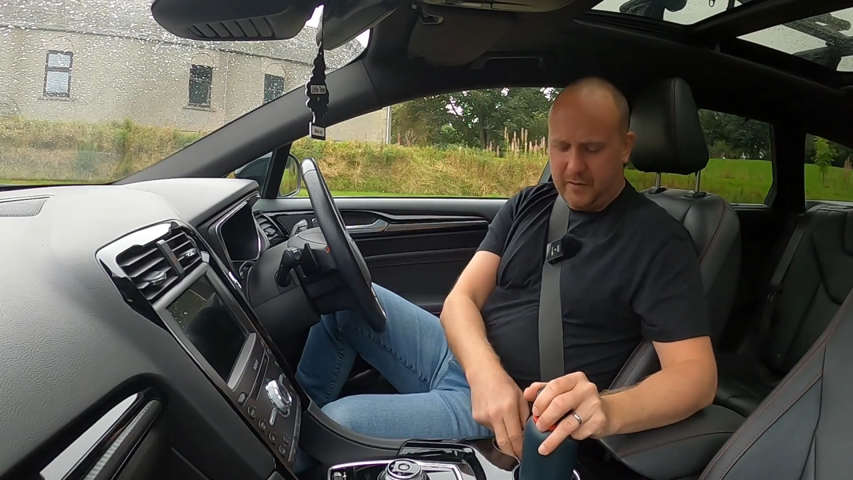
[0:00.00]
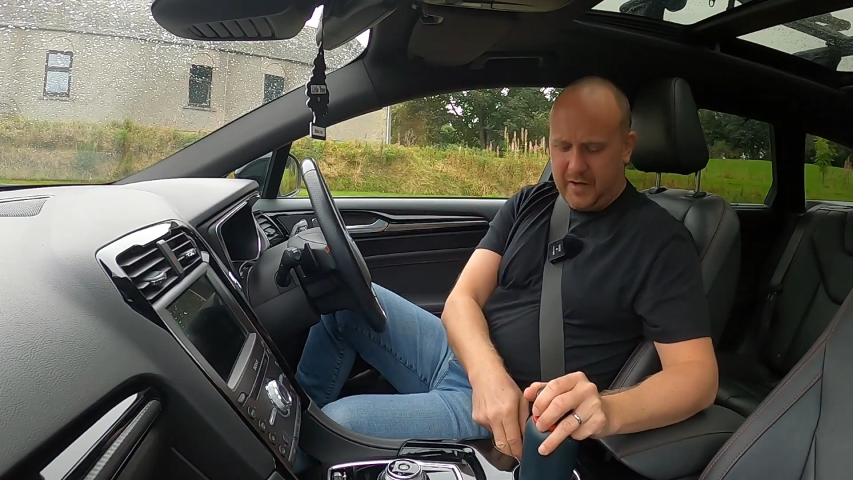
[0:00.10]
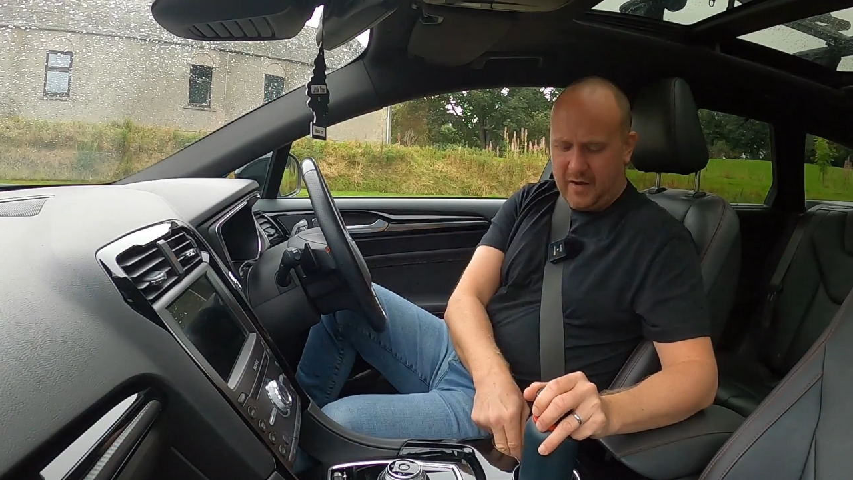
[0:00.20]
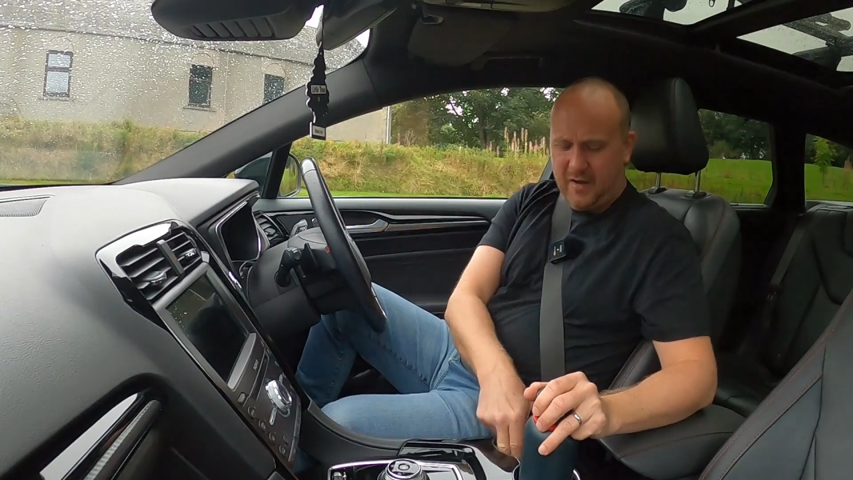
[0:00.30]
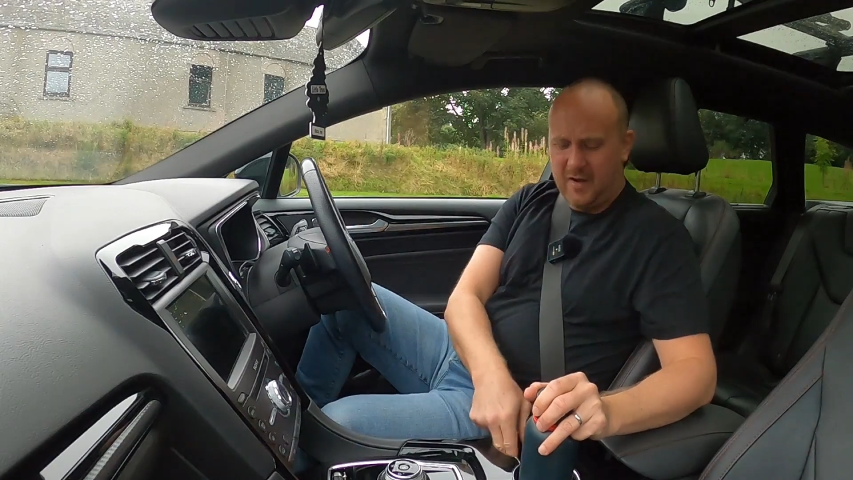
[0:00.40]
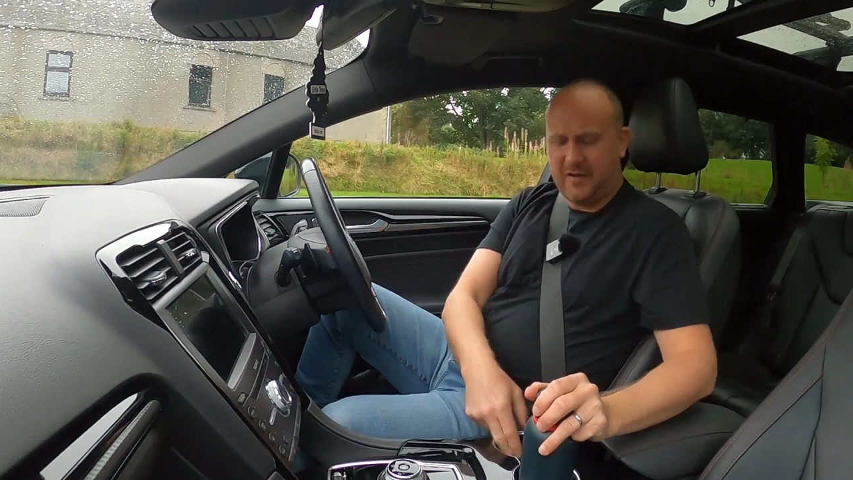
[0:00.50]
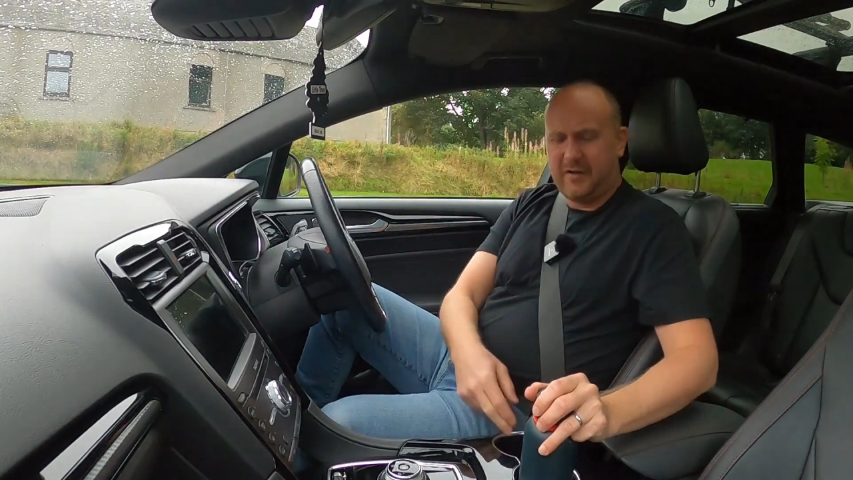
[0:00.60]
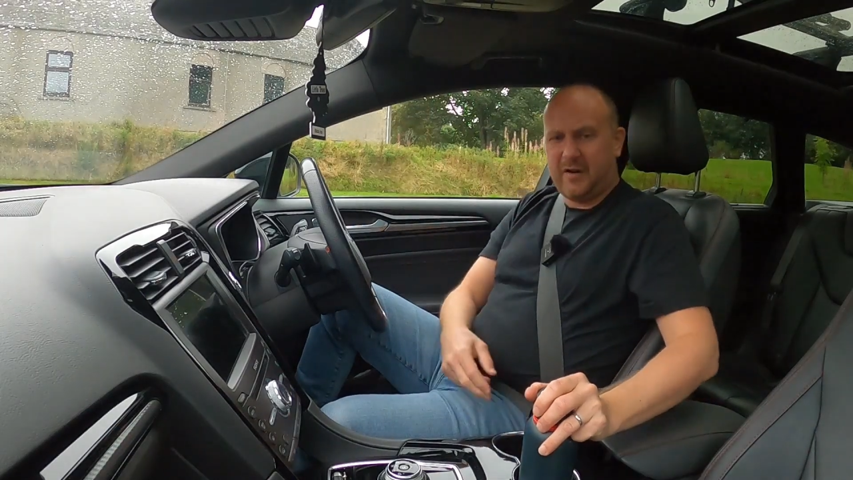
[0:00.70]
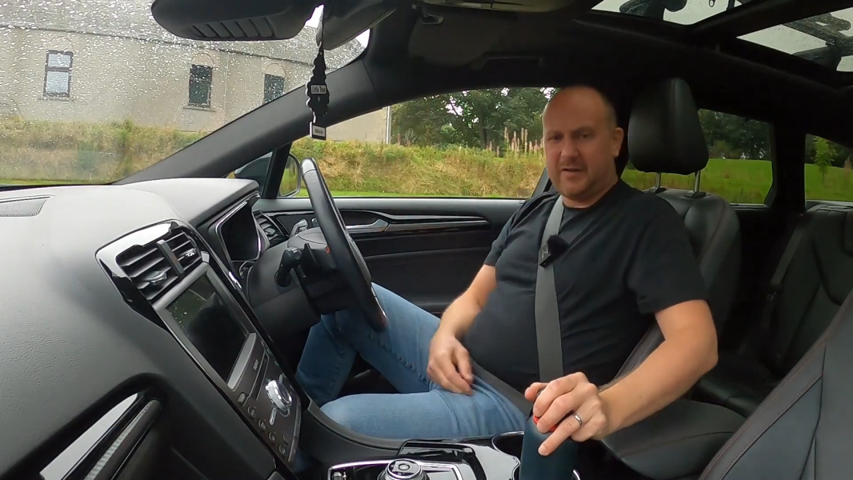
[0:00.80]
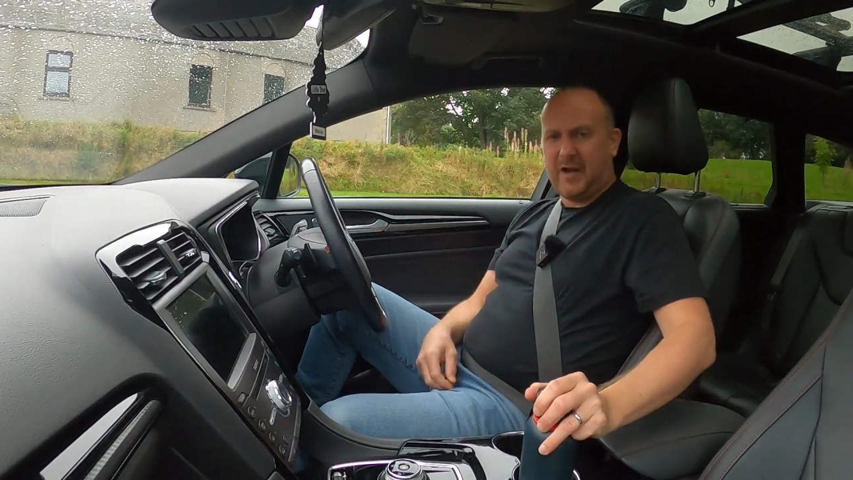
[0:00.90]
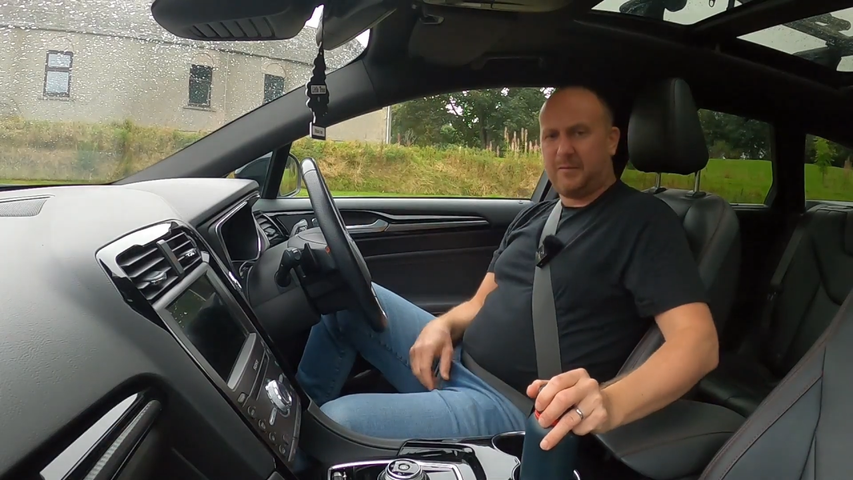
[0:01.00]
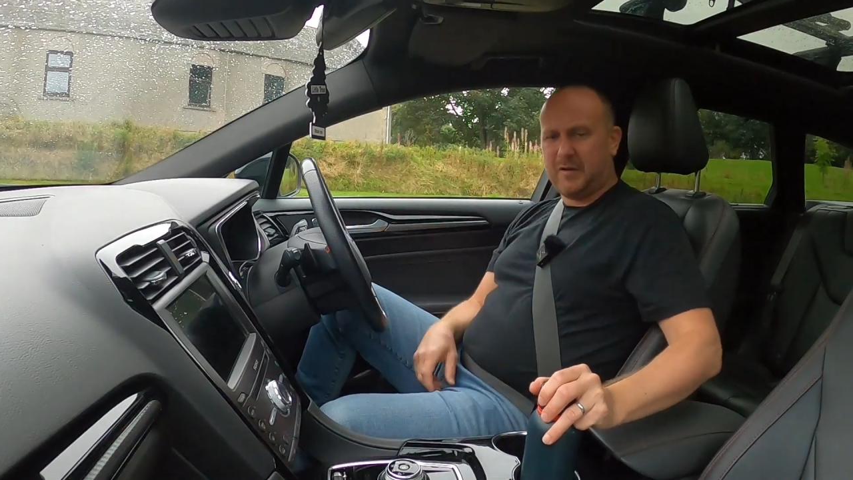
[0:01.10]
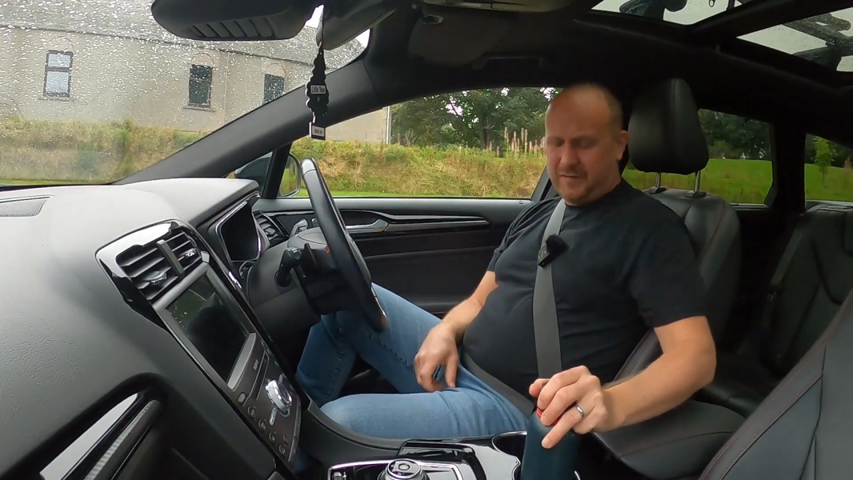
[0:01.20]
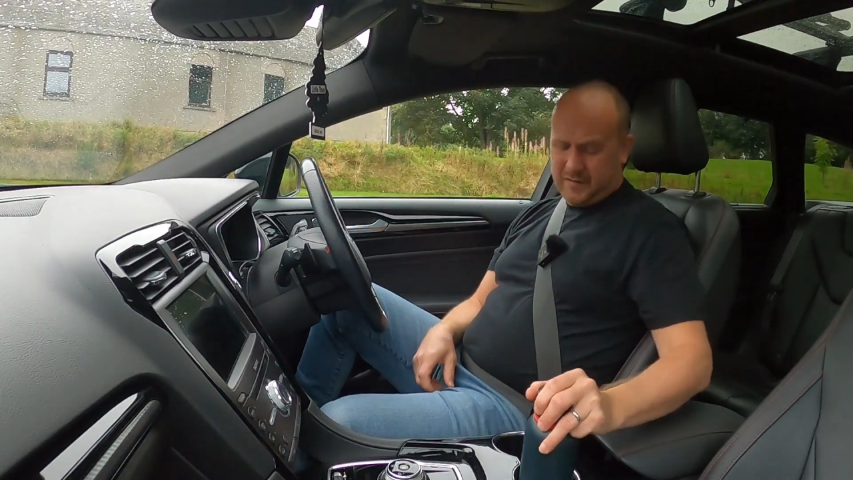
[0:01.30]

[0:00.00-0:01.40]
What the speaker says: But yeah, they're adaptive,